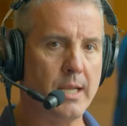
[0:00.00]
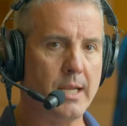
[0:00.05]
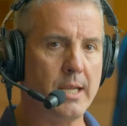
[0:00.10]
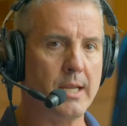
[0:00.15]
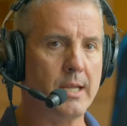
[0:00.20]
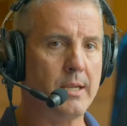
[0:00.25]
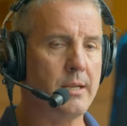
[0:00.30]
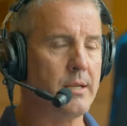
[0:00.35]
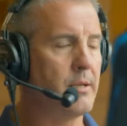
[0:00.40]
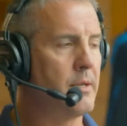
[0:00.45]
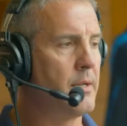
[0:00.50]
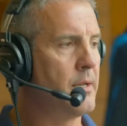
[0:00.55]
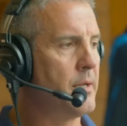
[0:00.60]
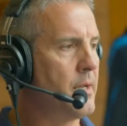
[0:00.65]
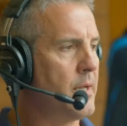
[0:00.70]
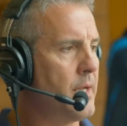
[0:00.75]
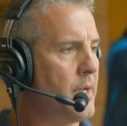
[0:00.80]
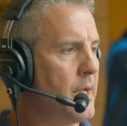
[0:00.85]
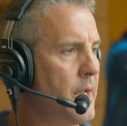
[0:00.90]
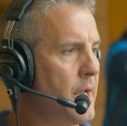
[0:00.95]
in
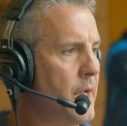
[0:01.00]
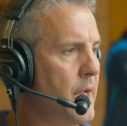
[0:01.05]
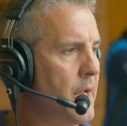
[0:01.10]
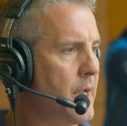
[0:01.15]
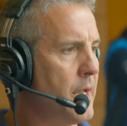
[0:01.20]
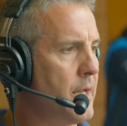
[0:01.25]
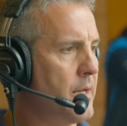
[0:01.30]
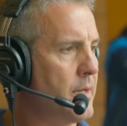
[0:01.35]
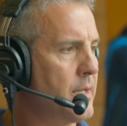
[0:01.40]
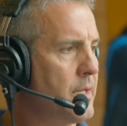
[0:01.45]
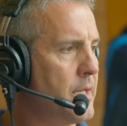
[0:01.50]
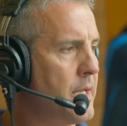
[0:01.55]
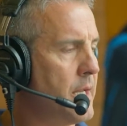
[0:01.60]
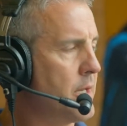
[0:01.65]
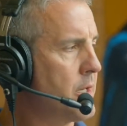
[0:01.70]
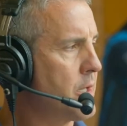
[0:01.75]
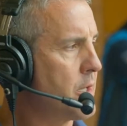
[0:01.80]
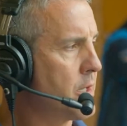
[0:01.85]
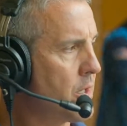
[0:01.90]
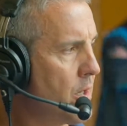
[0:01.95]
and
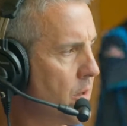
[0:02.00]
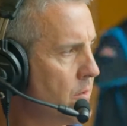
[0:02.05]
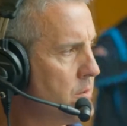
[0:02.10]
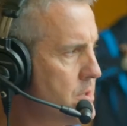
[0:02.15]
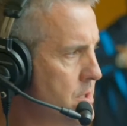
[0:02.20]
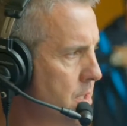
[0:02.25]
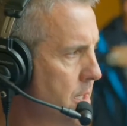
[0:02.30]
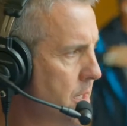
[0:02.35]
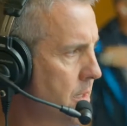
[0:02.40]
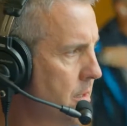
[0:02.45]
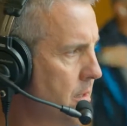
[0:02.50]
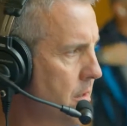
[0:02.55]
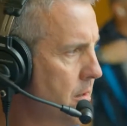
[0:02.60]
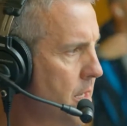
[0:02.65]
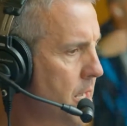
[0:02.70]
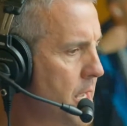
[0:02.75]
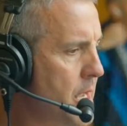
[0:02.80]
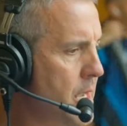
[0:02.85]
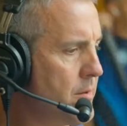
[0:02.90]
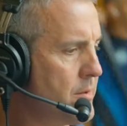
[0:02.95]
get coaching on
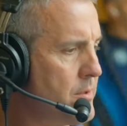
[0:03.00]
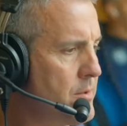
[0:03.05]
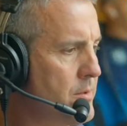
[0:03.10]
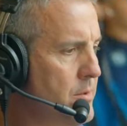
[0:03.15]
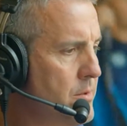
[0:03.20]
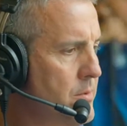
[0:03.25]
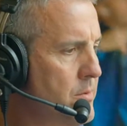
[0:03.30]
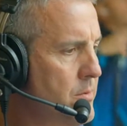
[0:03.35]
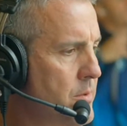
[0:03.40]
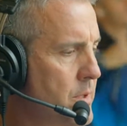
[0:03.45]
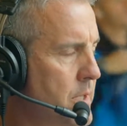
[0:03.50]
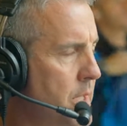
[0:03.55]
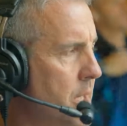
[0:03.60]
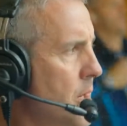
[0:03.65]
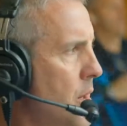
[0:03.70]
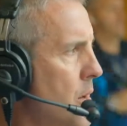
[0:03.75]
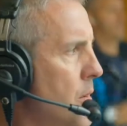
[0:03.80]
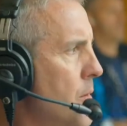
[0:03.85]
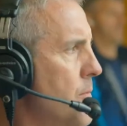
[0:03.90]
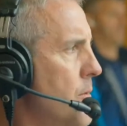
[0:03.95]
how to get
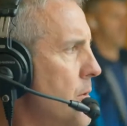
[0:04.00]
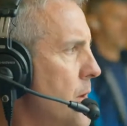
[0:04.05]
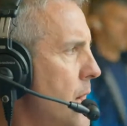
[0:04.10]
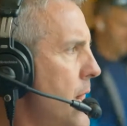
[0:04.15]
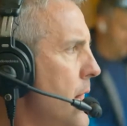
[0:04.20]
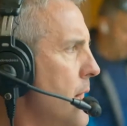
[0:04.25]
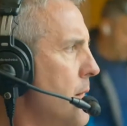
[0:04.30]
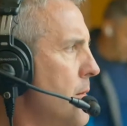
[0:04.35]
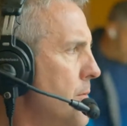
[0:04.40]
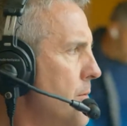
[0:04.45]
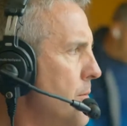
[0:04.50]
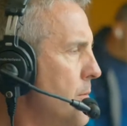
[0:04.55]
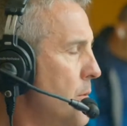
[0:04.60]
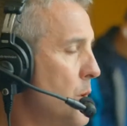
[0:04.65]
over agri.